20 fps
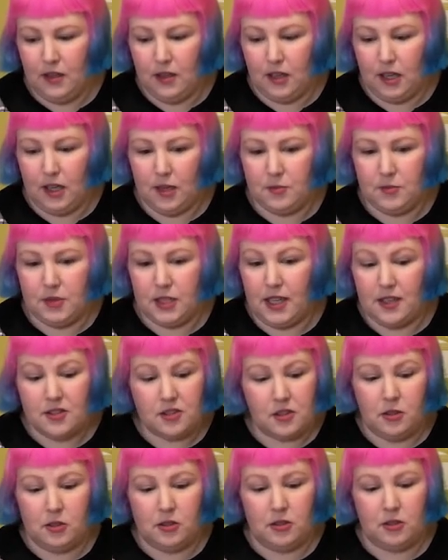Yeah,
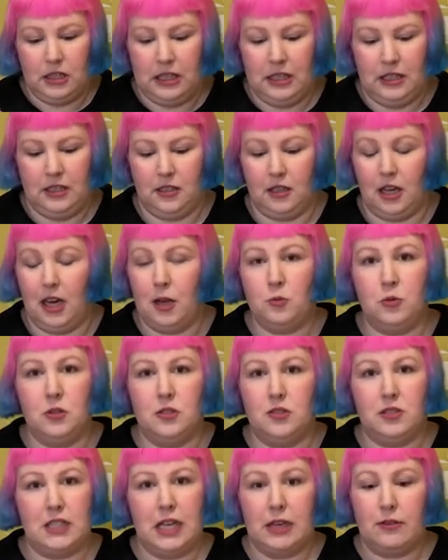so I
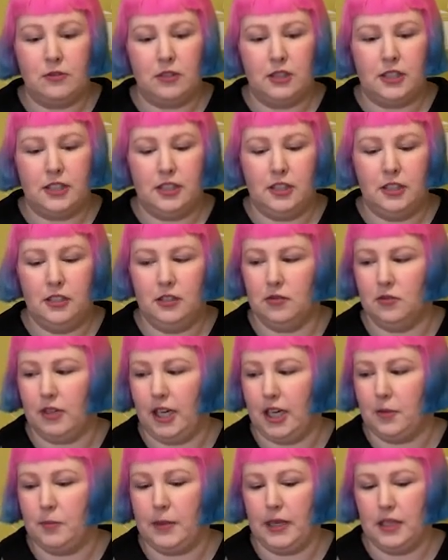would definitely
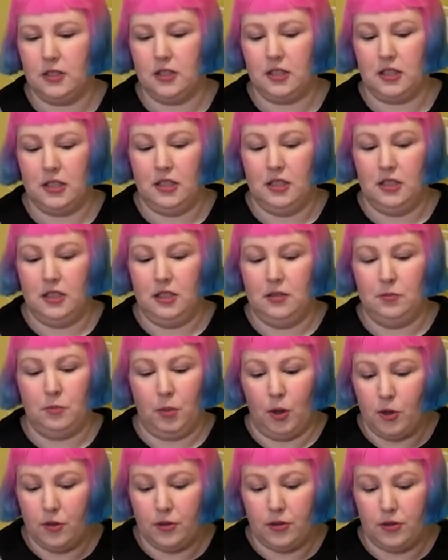recommend
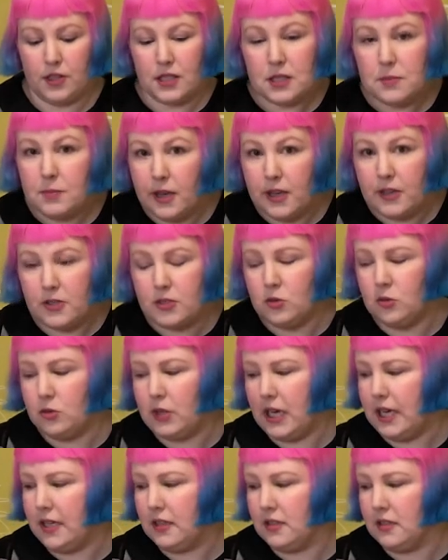both this puzzle
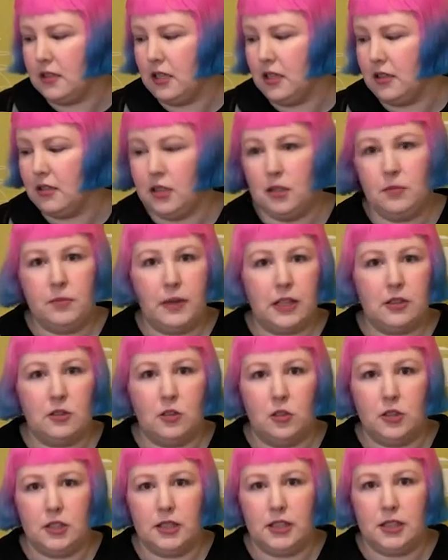and the
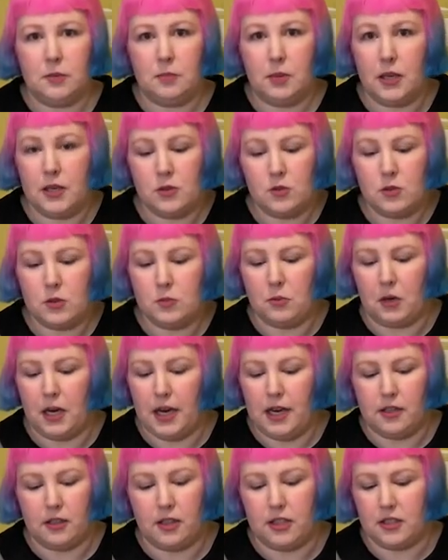Magnolia Puzzles
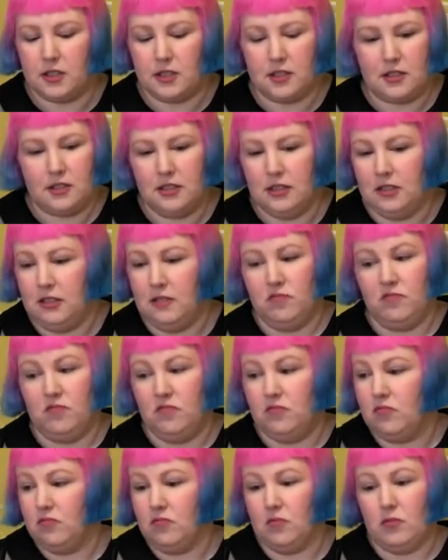brand. I just
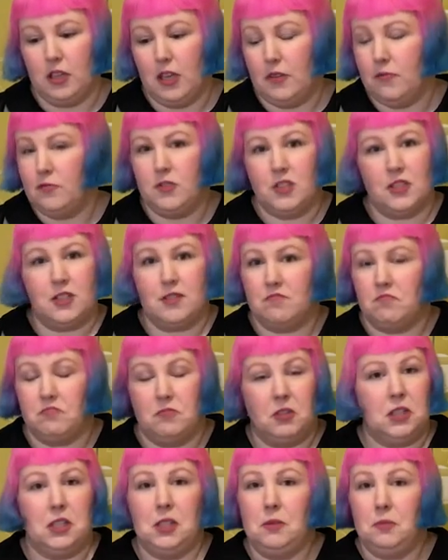am just
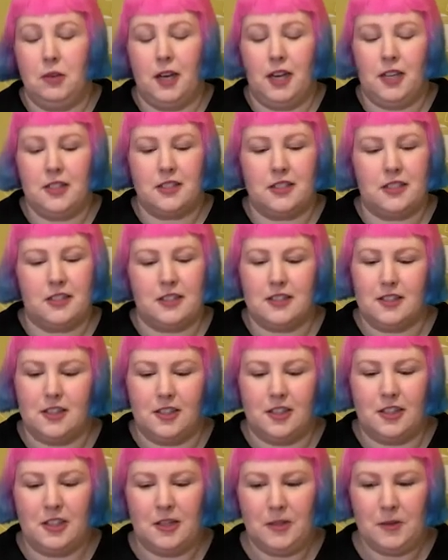really impressed.
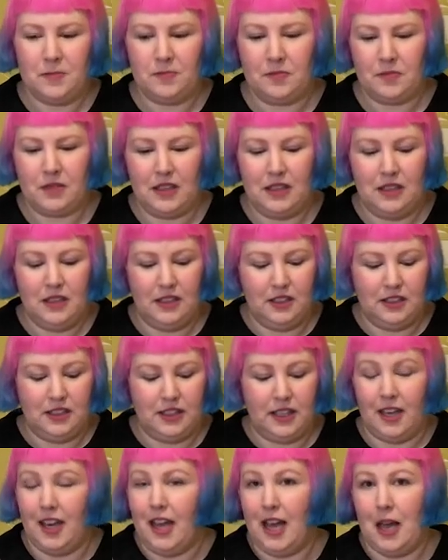So
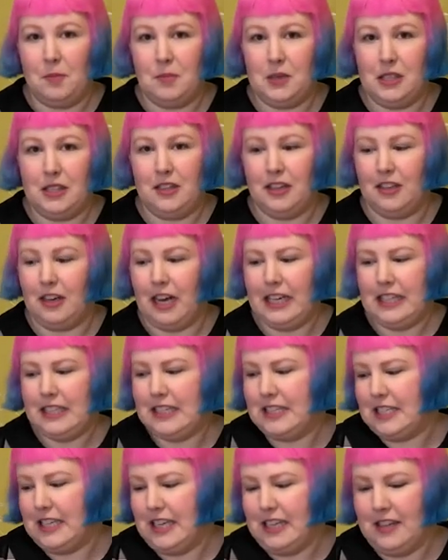yeah, happy that I
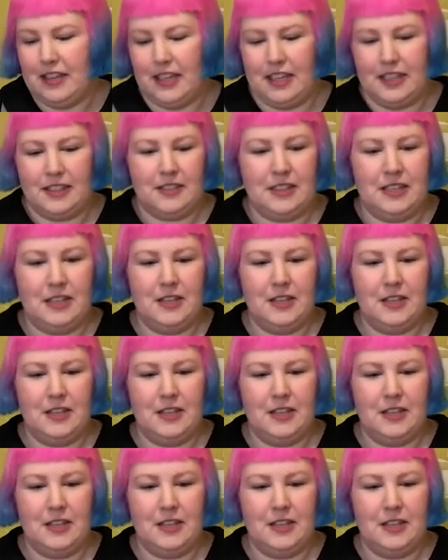can say that.